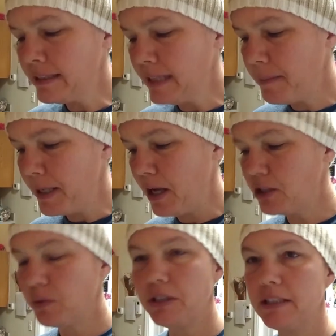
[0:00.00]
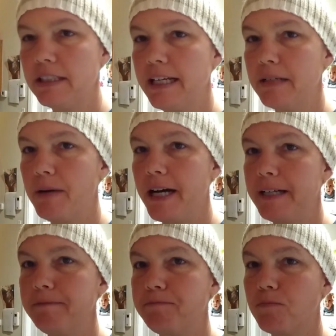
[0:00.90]
Last time my nausea was delayed
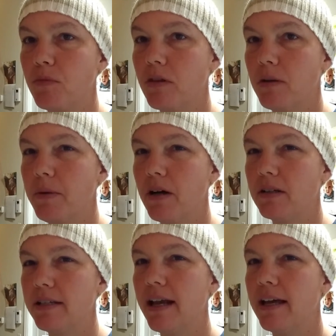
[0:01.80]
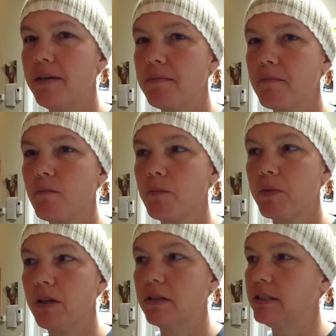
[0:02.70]
by about a day,
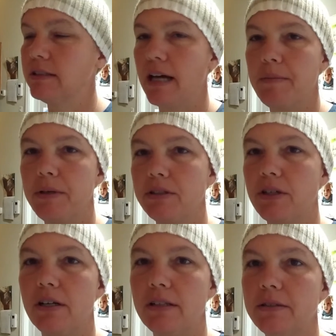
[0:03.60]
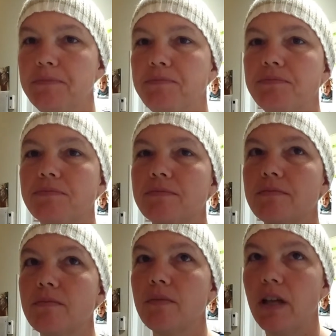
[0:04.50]
and this time I started
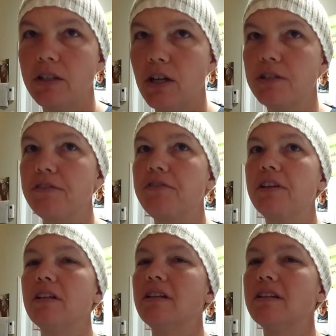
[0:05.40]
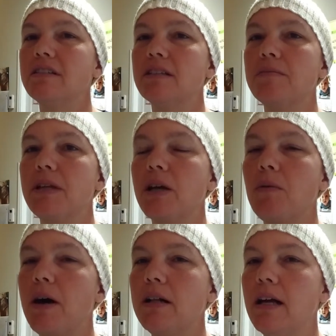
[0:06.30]
to feel a little something
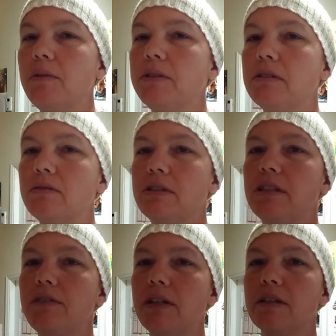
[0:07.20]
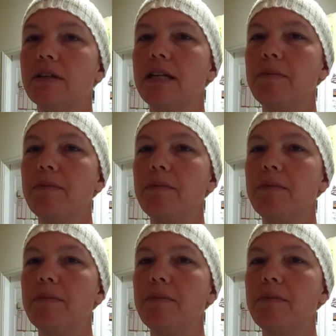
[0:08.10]
while I was receiving the